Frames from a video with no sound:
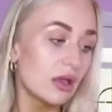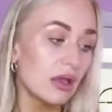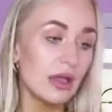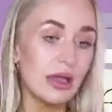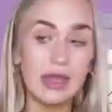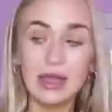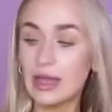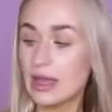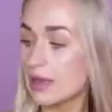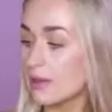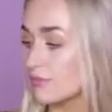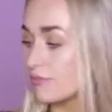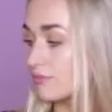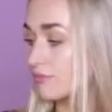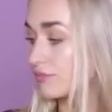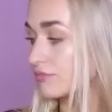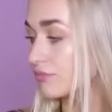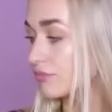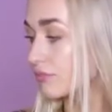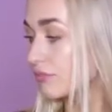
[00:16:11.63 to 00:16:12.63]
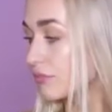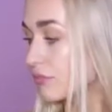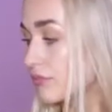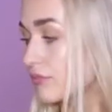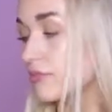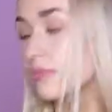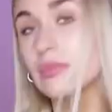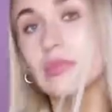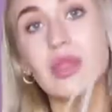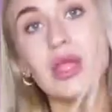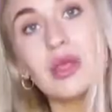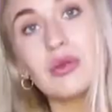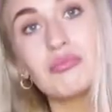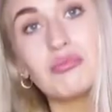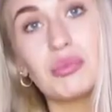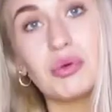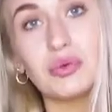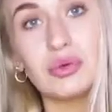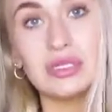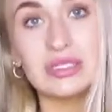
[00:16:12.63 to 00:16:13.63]
Um,
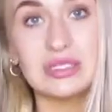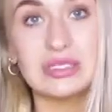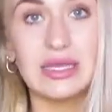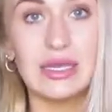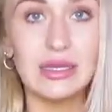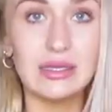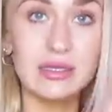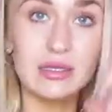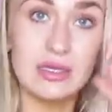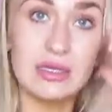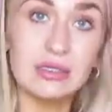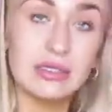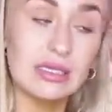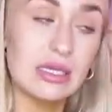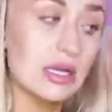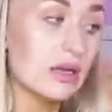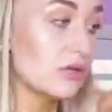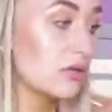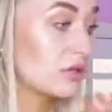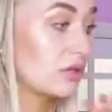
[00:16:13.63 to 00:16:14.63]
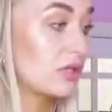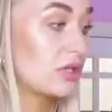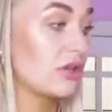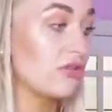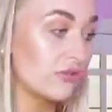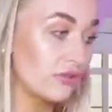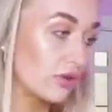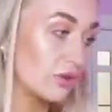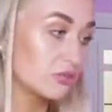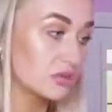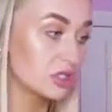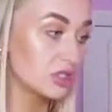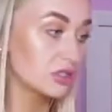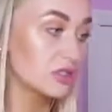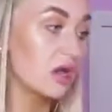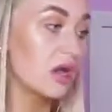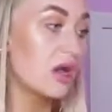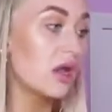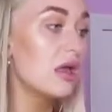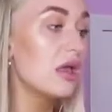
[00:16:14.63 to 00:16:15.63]
but we'll see. I'll see how good the other options
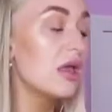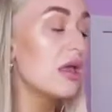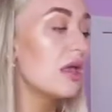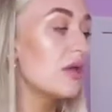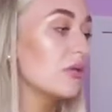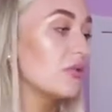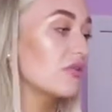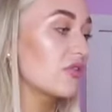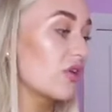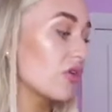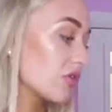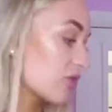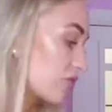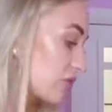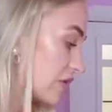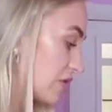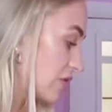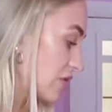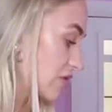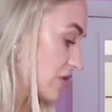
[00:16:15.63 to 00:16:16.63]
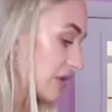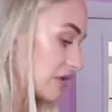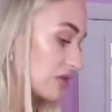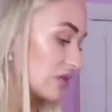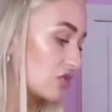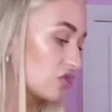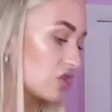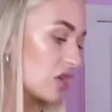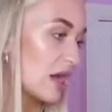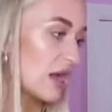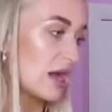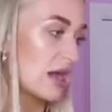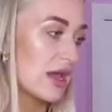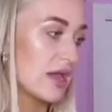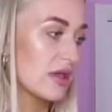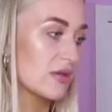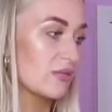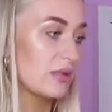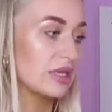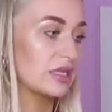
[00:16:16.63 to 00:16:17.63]
are. We've got three more things to
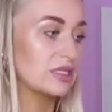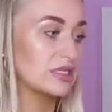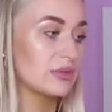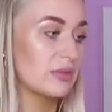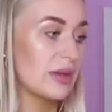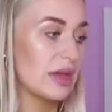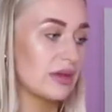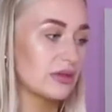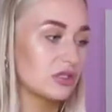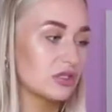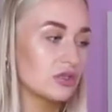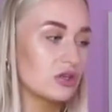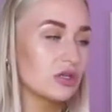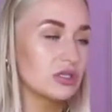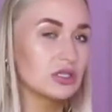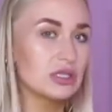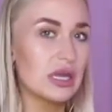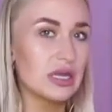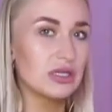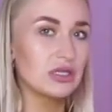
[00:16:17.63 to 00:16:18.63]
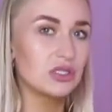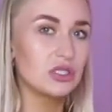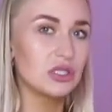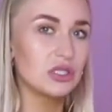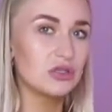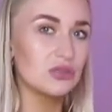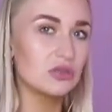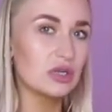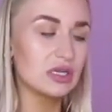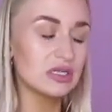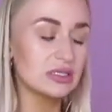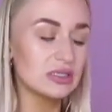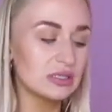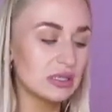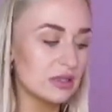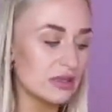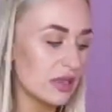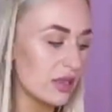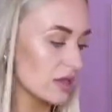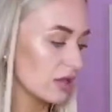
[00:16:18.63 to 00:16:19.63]
try, which is a pair of shorts and two dresses,
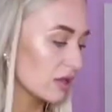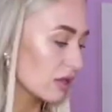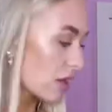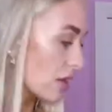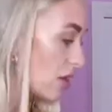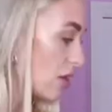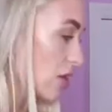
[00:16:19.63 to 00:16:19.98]
I think.